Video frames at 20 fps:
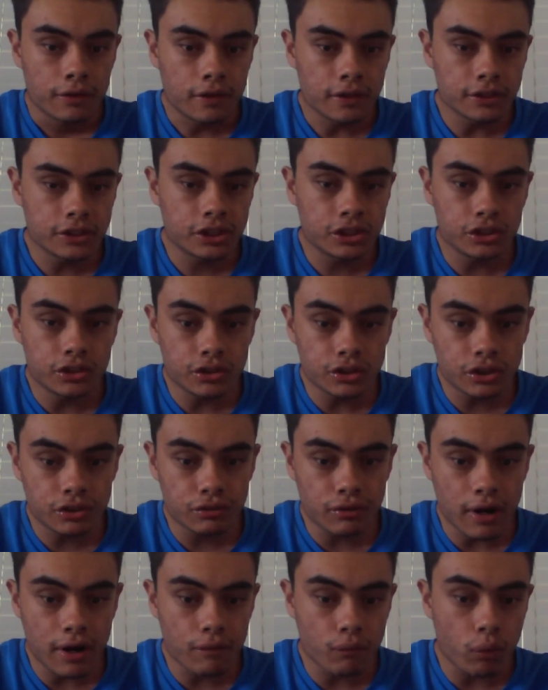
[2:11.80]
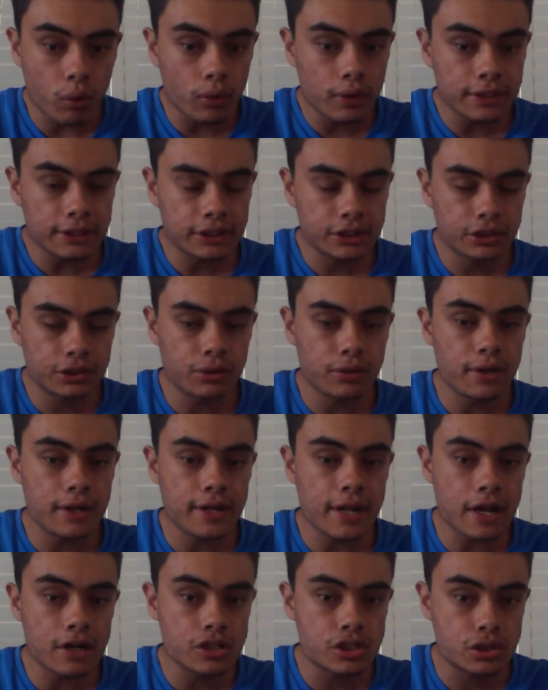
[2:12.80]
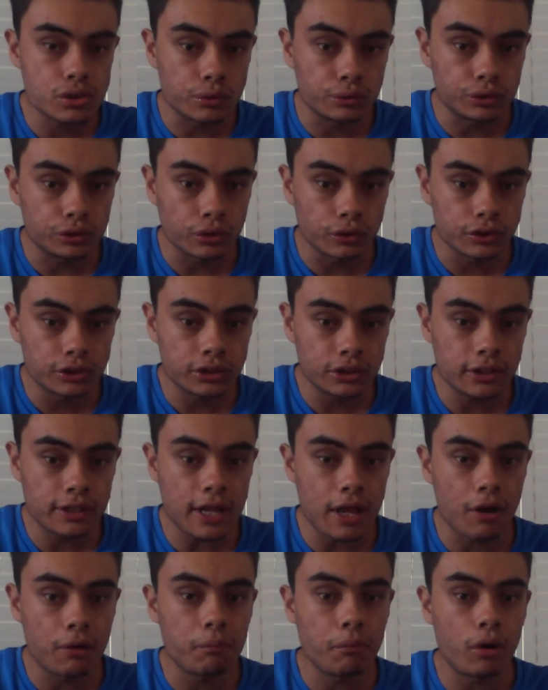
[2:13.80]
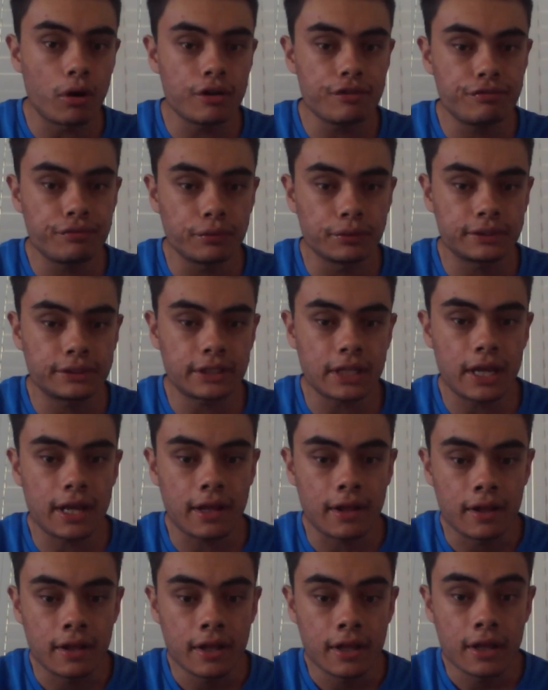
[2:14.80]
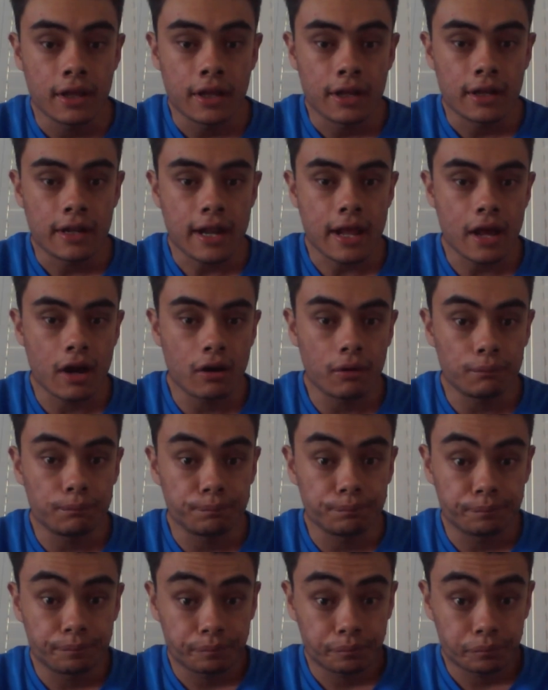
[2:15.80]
this news around Warriors turning down Shaun Johnson. Now, my thoughts are, now,